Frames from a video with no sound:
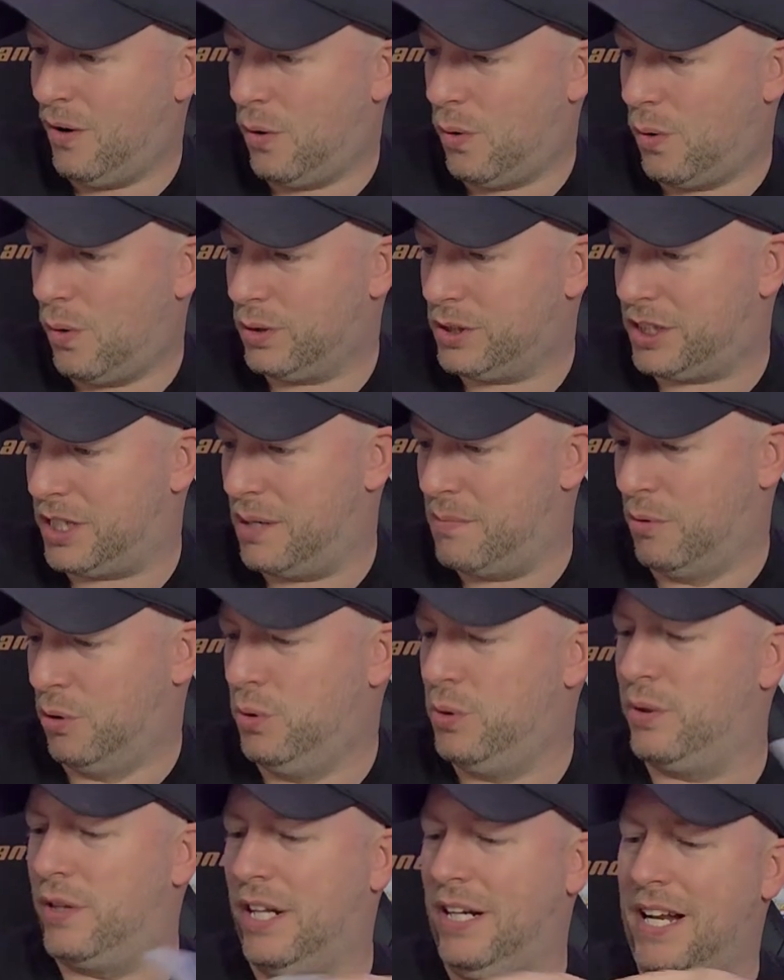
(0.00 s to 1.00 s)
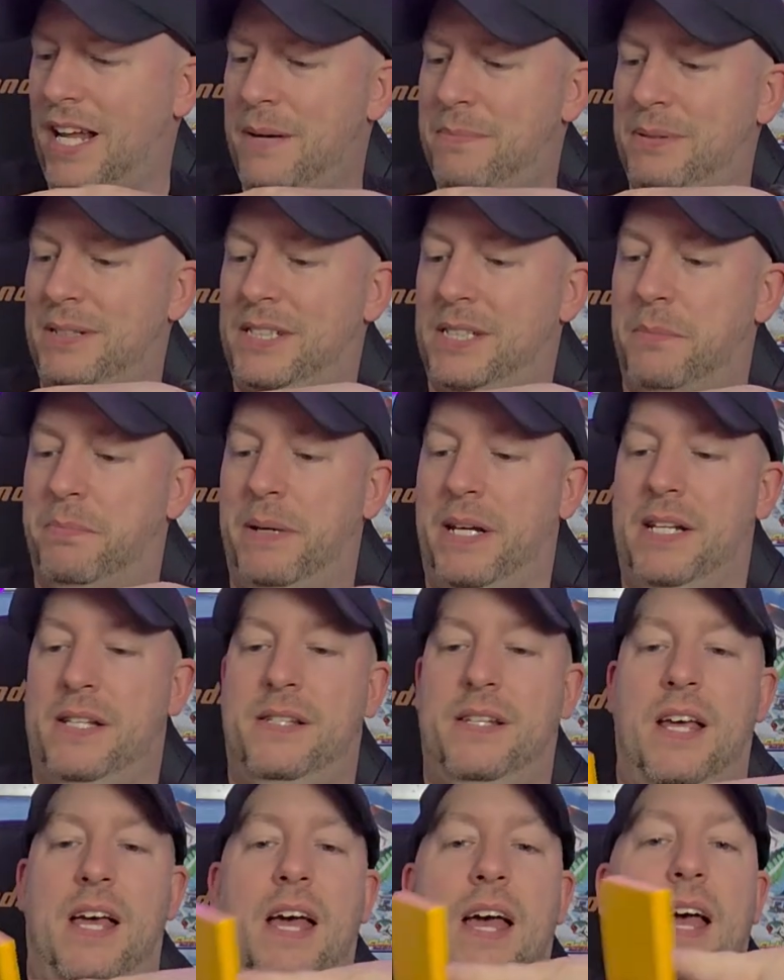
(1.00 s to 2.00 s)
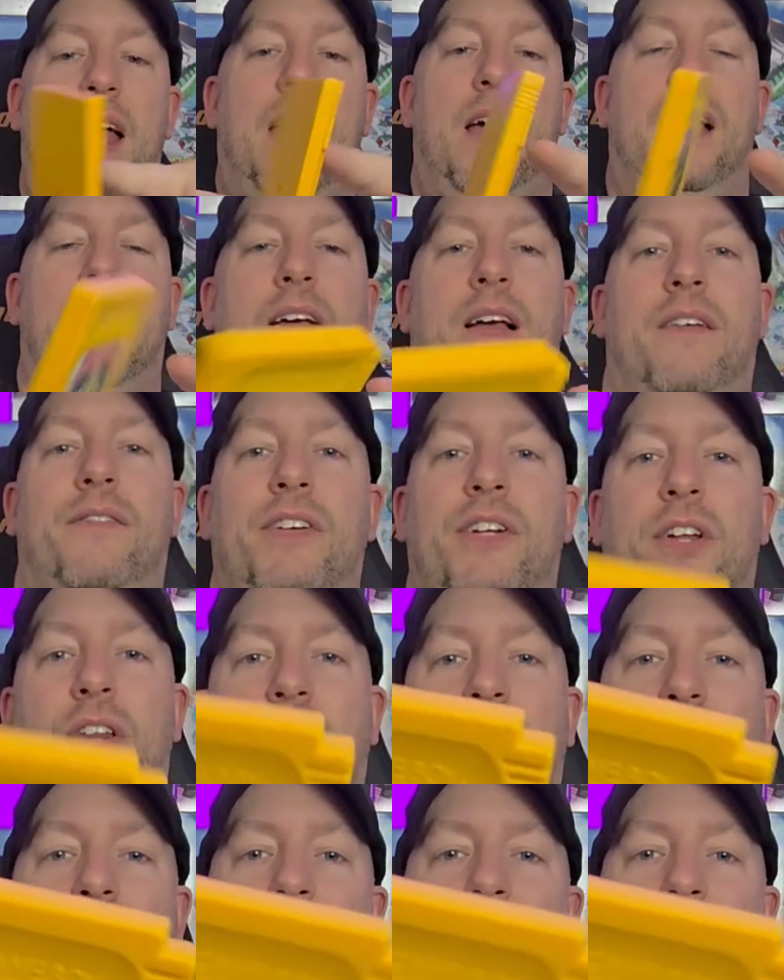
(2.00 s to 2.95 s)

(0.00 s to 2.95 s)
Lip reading: Awesome. Ooh, the label's a bit, have another